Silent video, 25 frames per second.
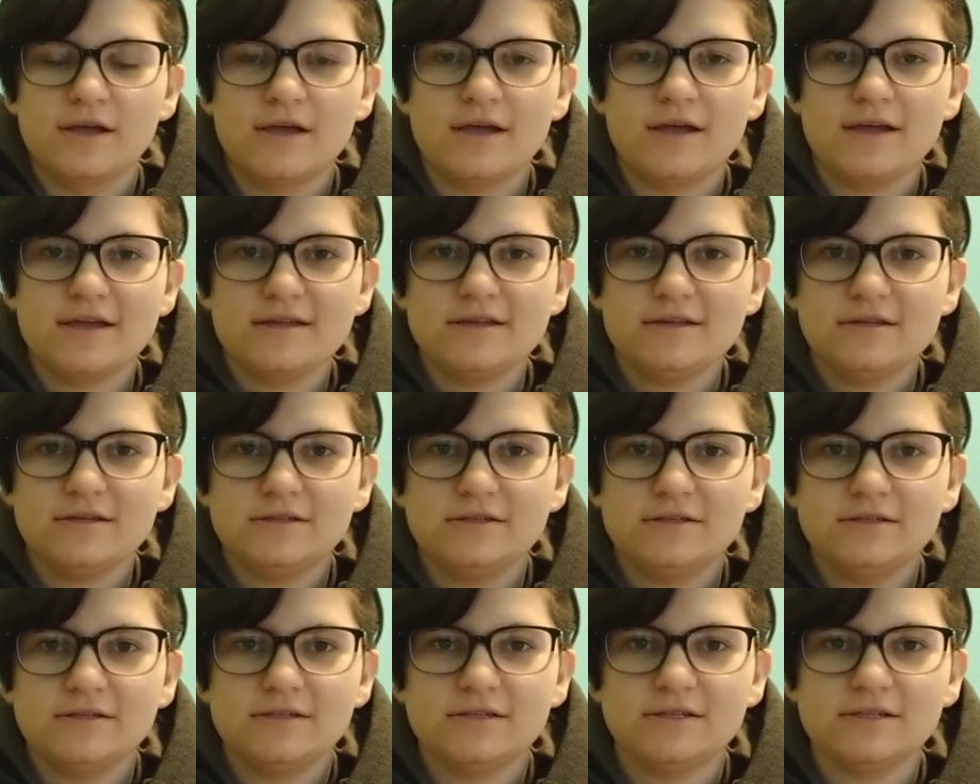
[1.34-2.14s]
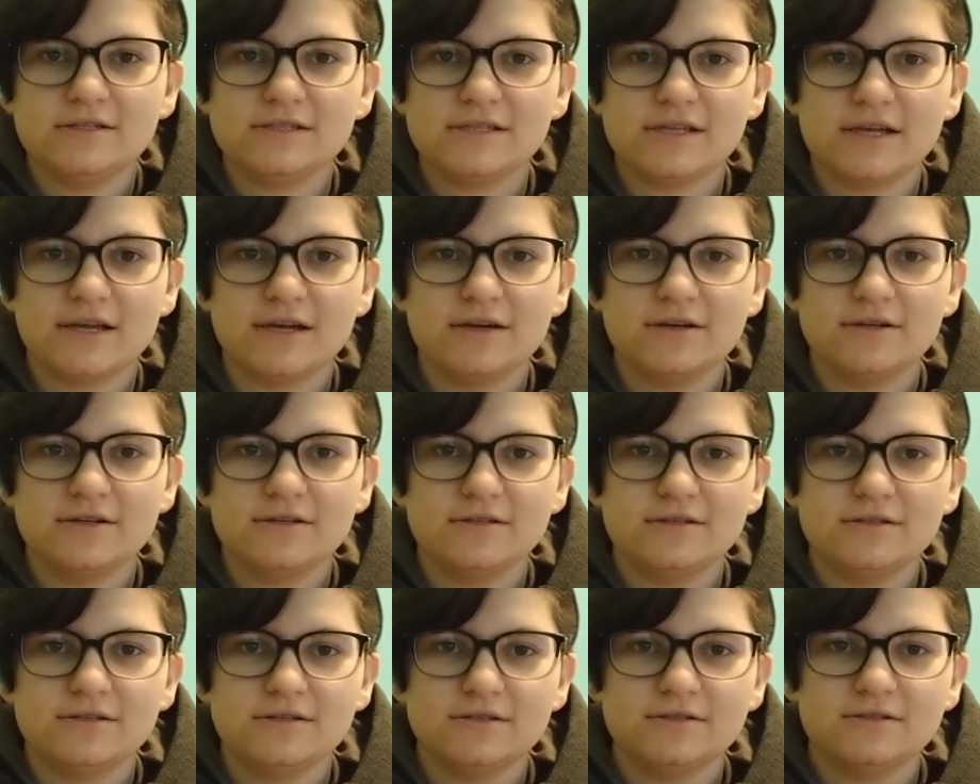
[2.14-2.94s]
Hey, it's
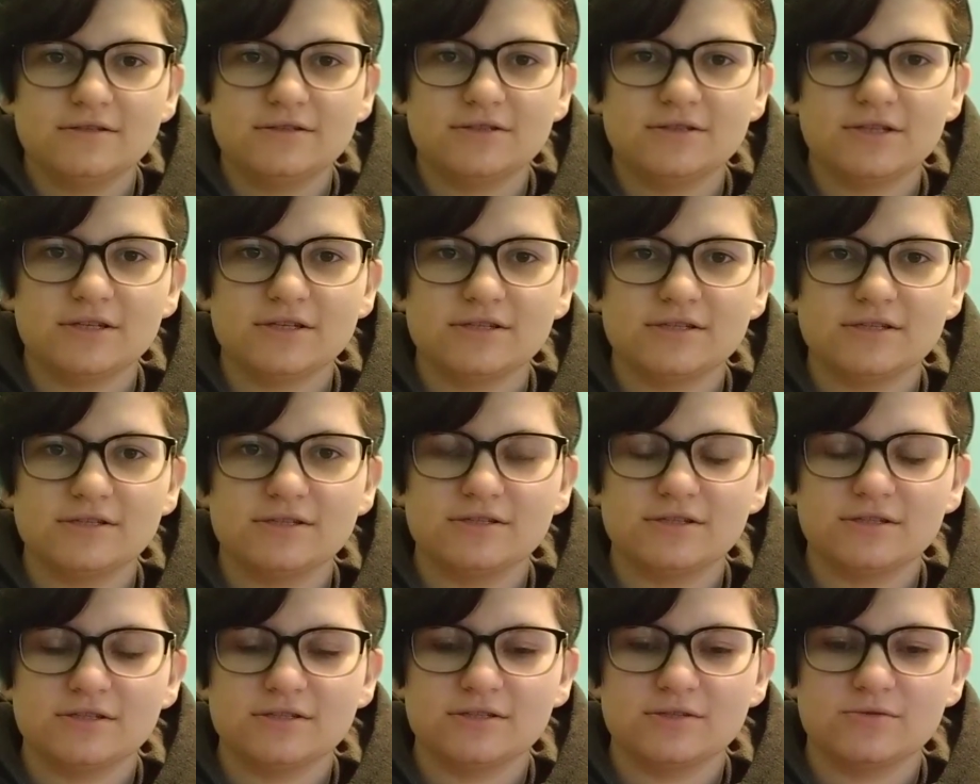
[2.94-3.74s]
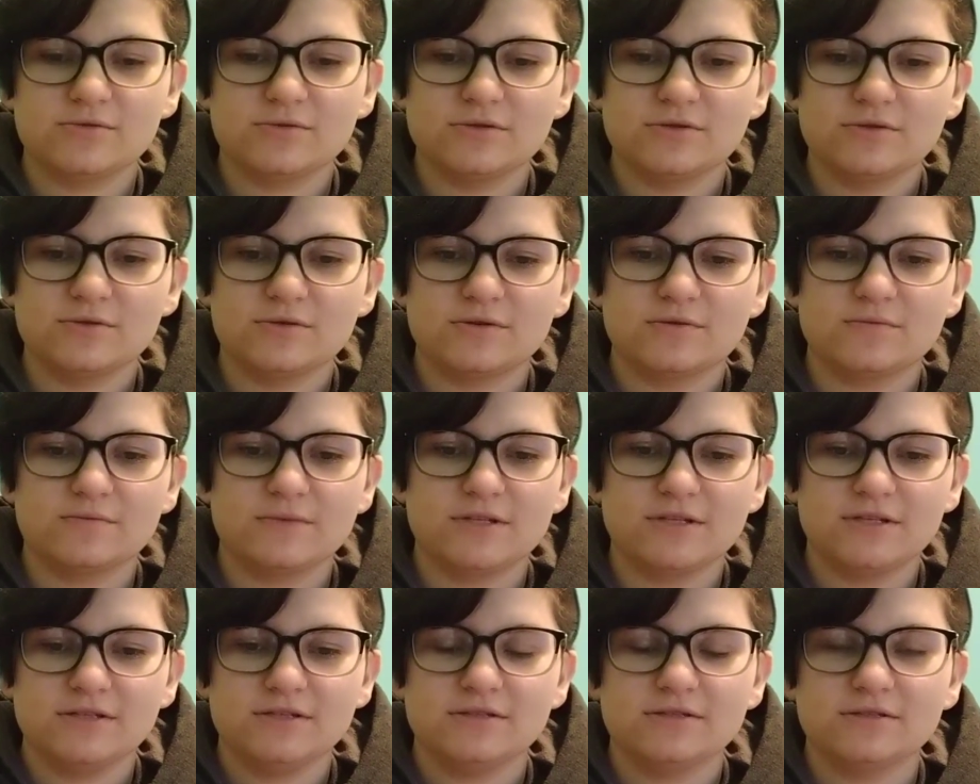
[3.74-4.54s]
Aaron. Jesse just switched with
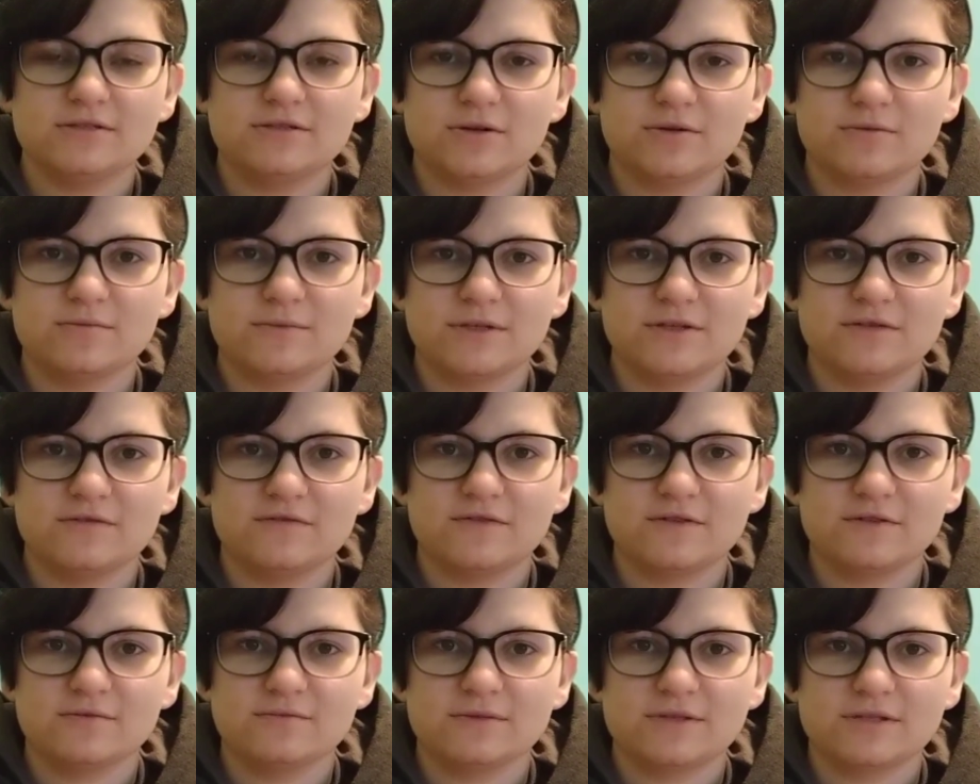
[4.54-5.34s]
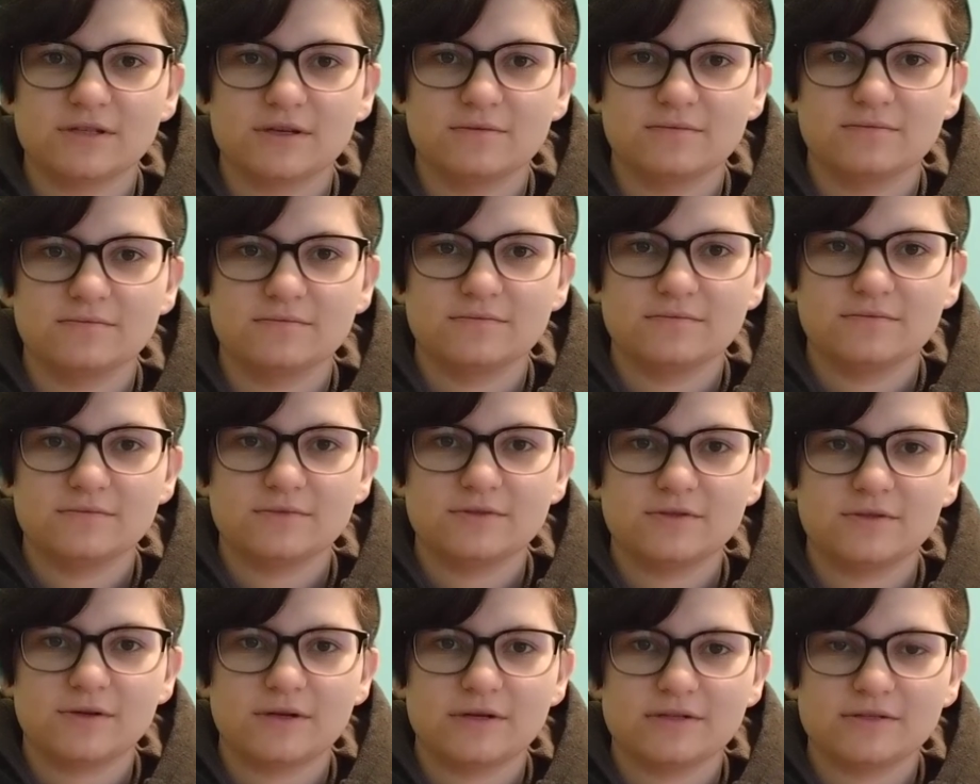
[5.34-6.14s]
me and told me to film something,
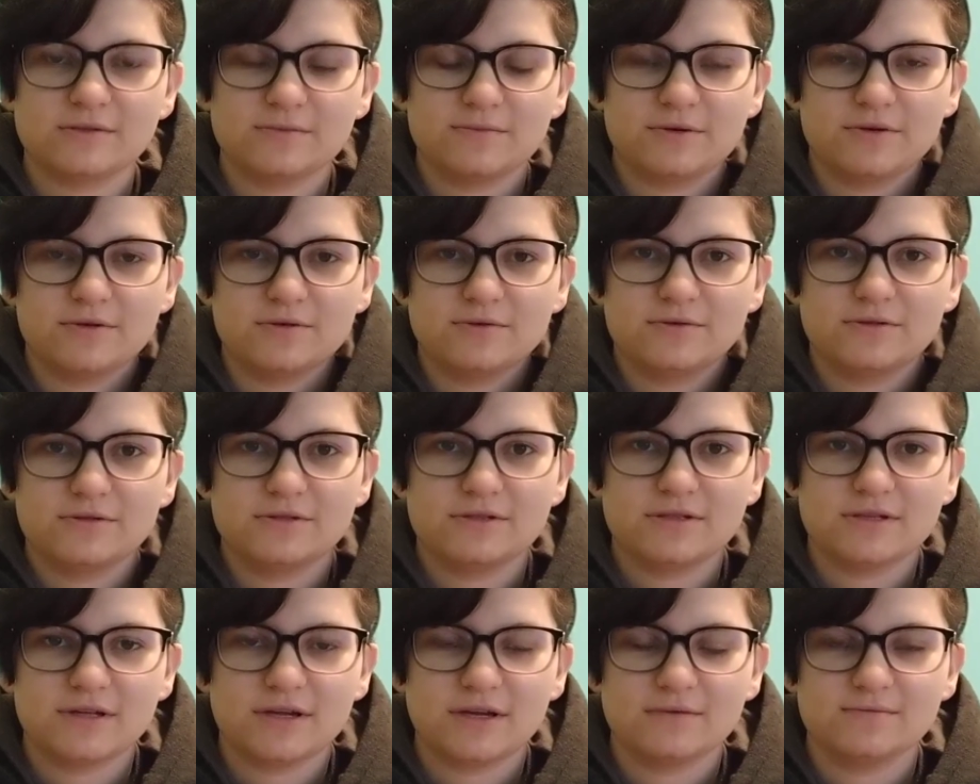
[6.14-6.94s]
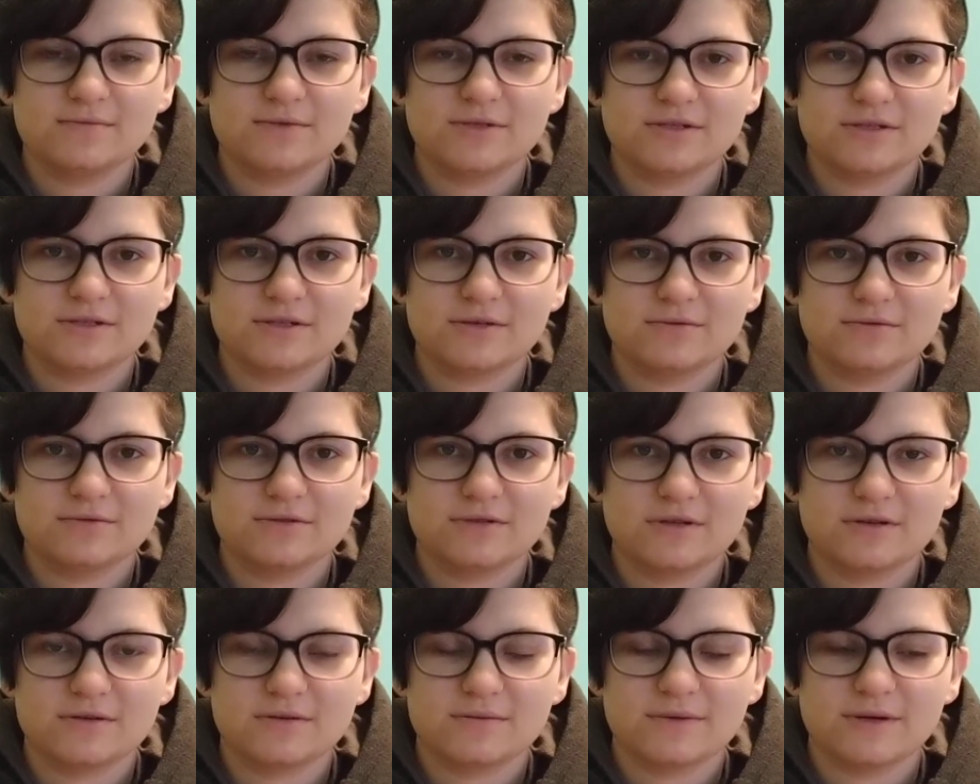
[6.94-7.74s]
so I suppose I'm just going
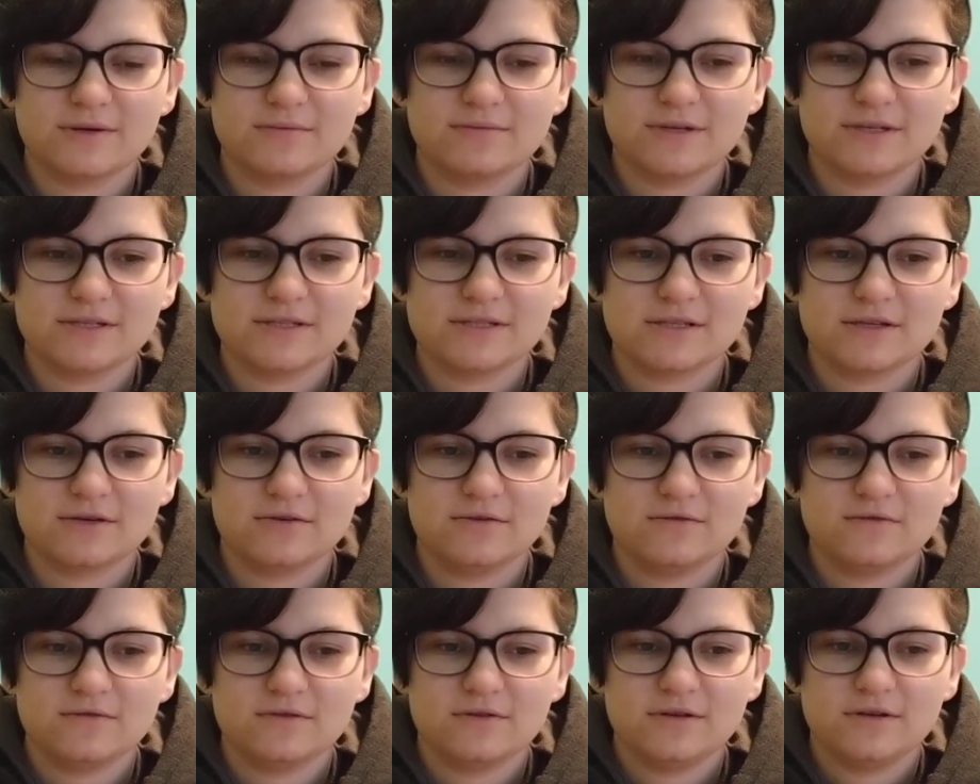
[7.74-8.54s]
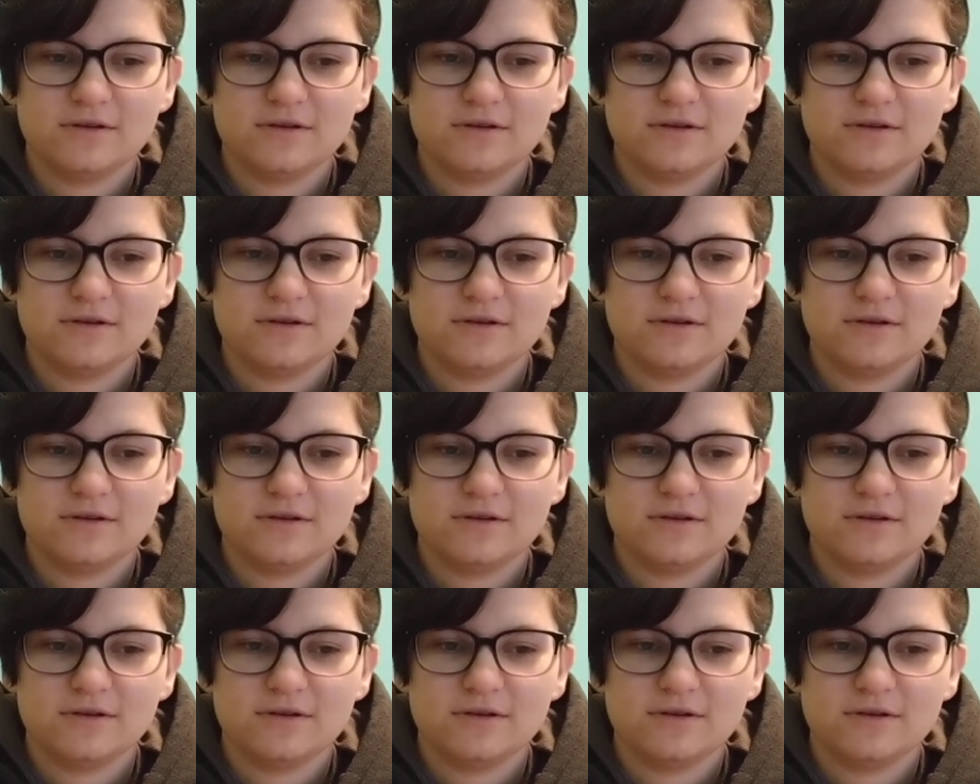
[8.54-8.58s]
to talk about myself.